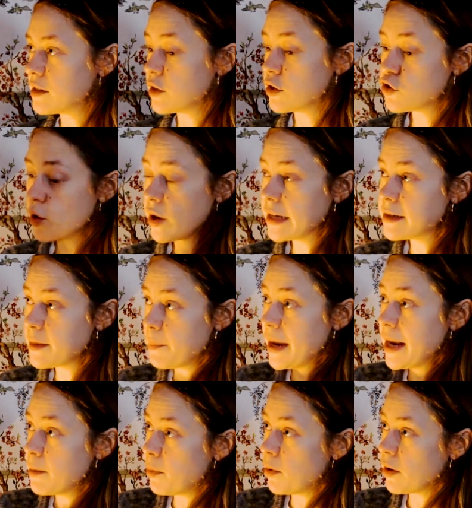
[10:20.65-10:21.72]
So trying to
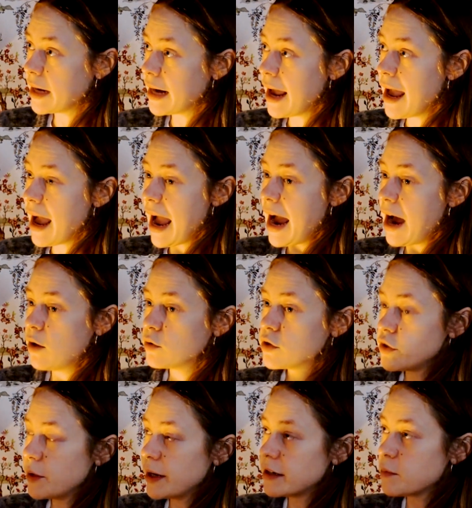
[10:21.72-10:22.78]
pinpoint how
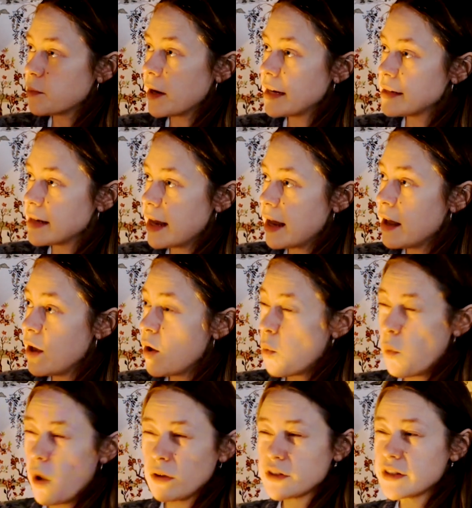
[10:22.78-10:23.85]
to express it
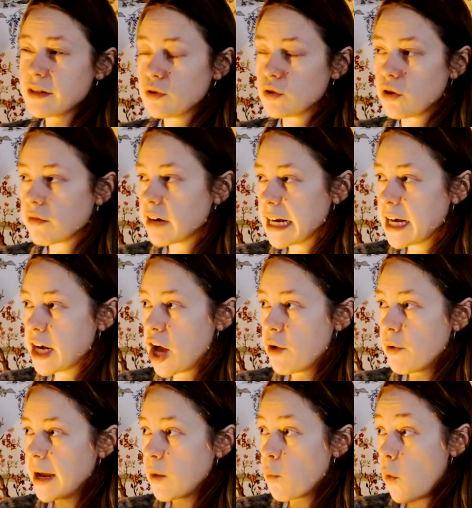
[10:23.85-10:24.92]
while still not really
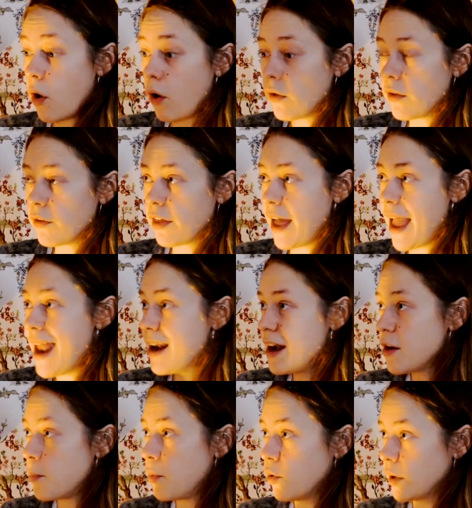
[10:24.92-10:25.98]
knowing what the
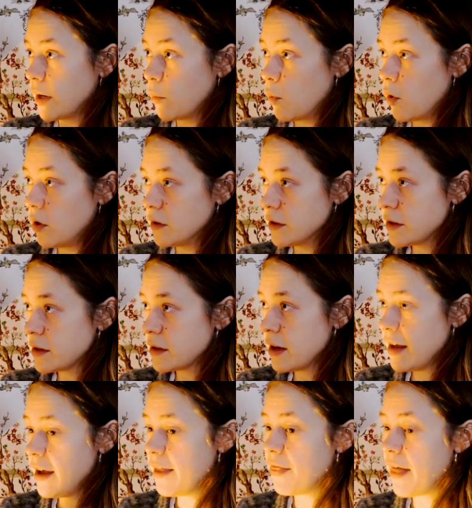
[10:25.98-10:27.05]
end point was,
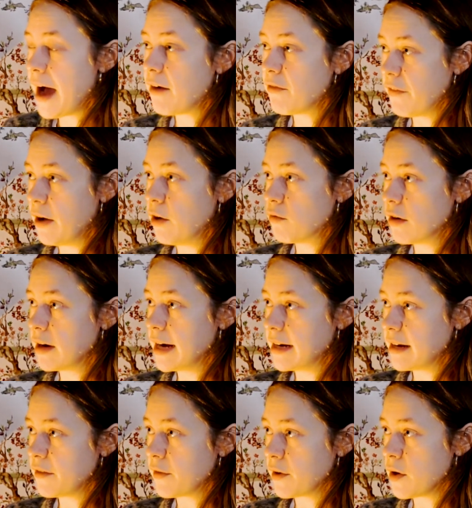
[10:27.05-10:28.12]
that felt really
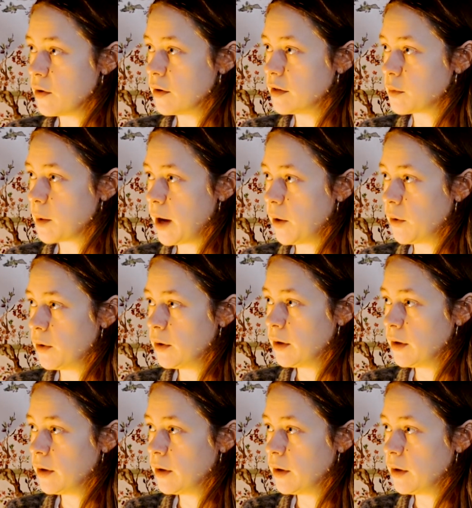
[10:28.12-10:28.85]
difficult as well.